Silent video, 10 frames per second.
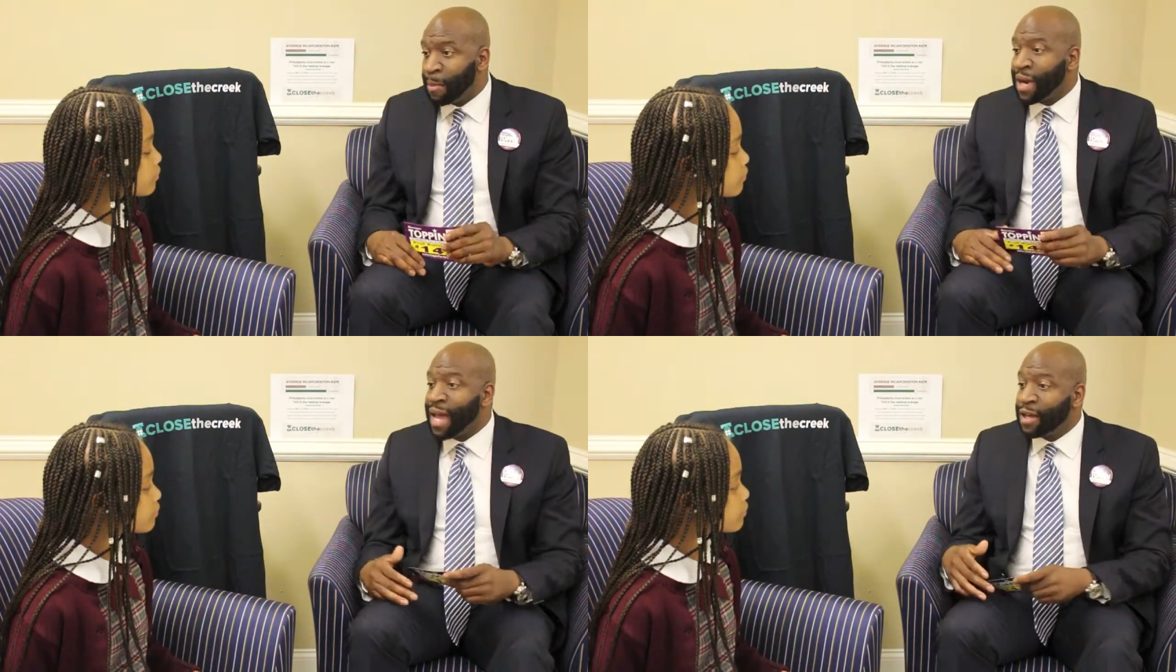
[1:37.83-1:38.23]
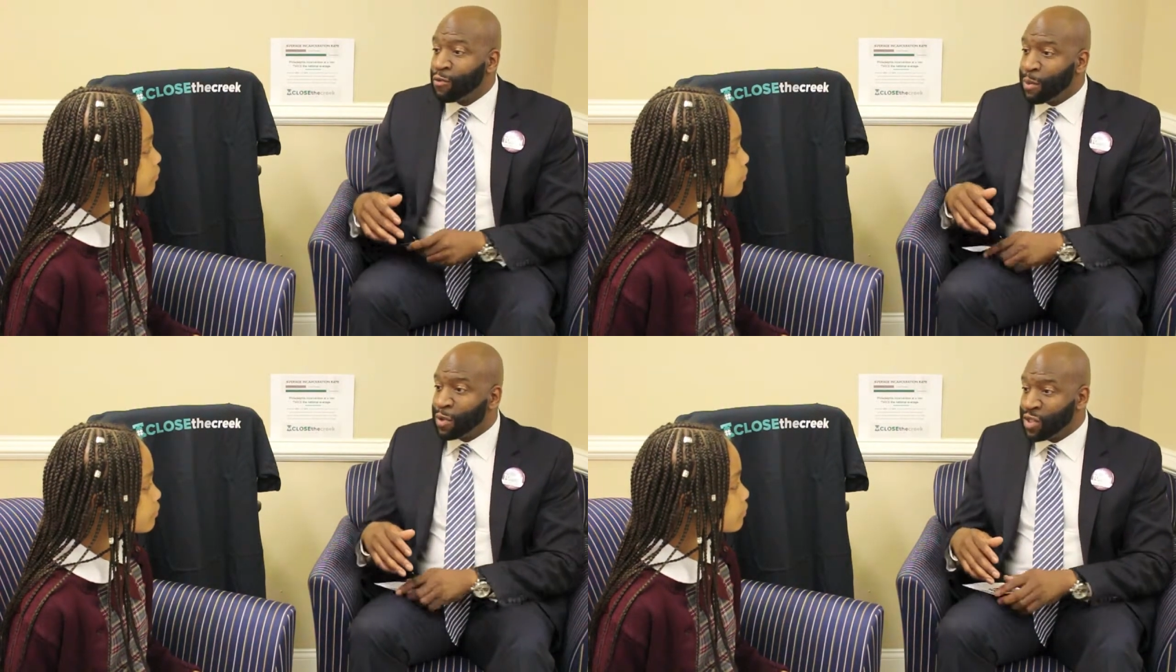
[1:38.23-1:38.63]
but I can
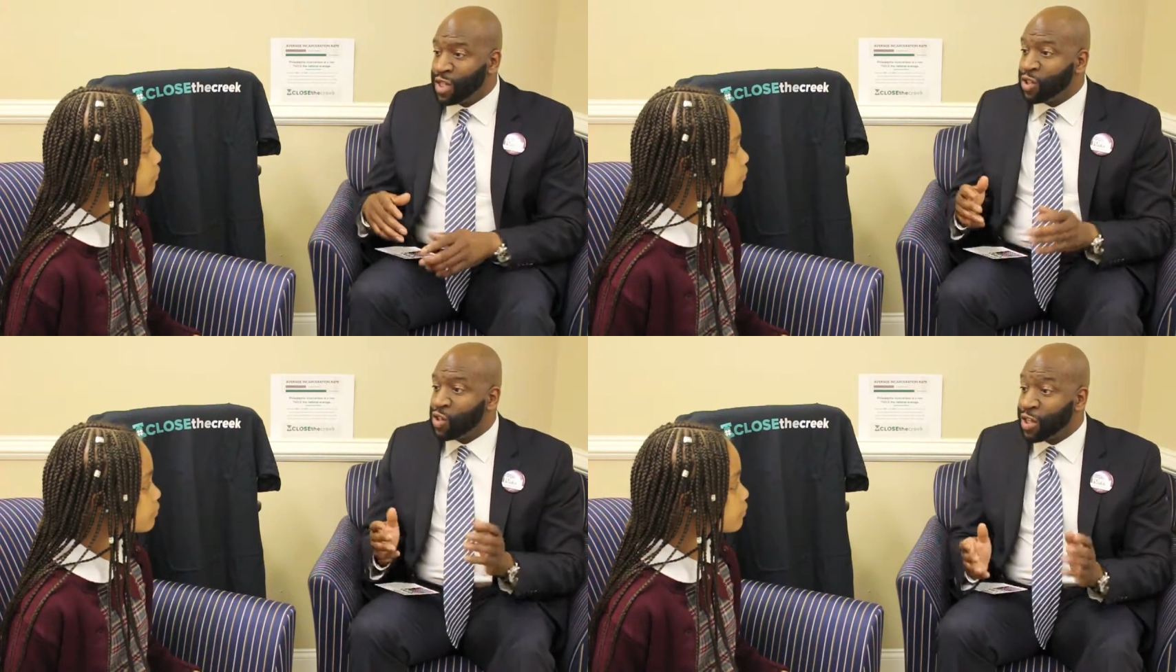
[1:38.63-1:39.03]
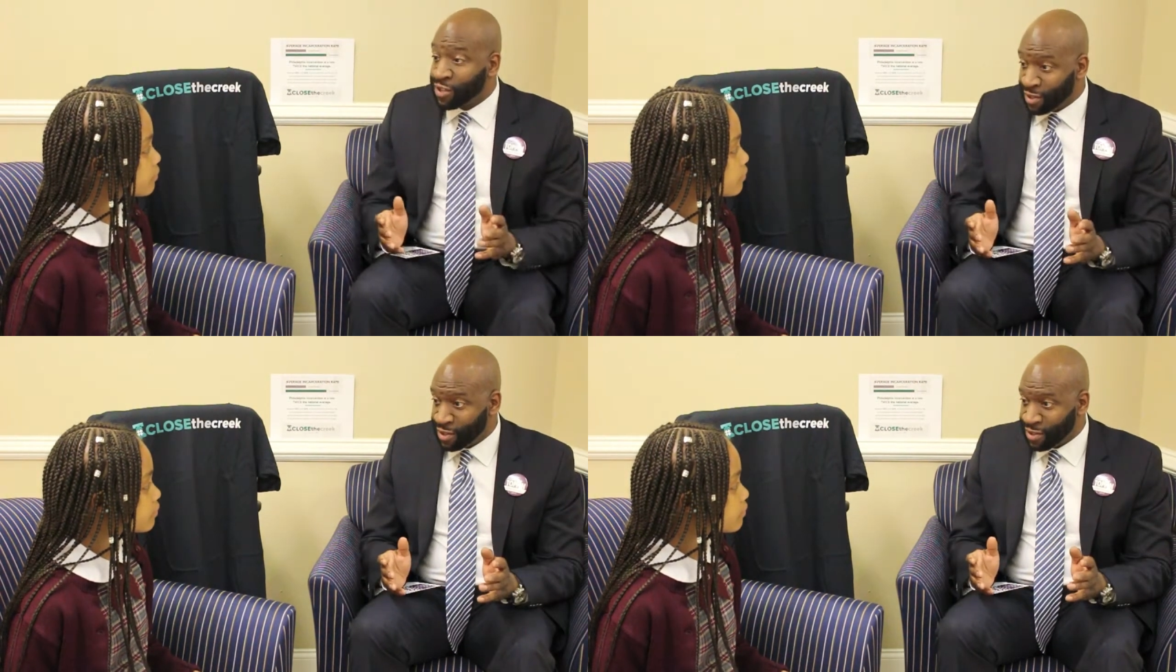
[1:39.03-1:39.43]
represent
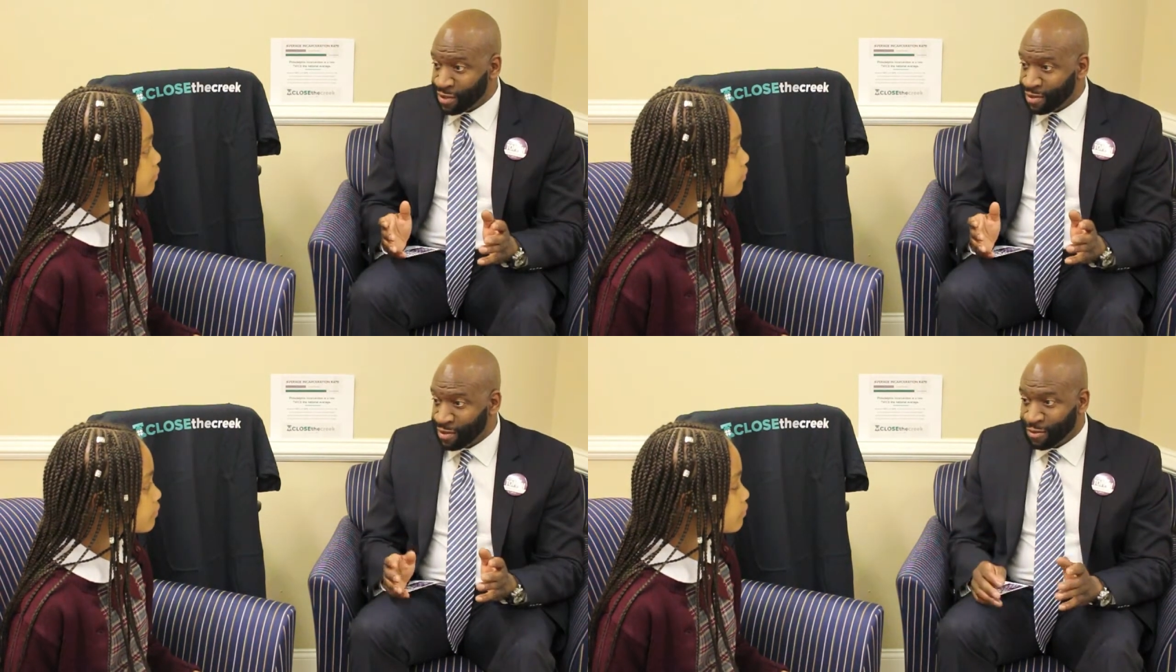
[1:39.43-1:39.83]
justice.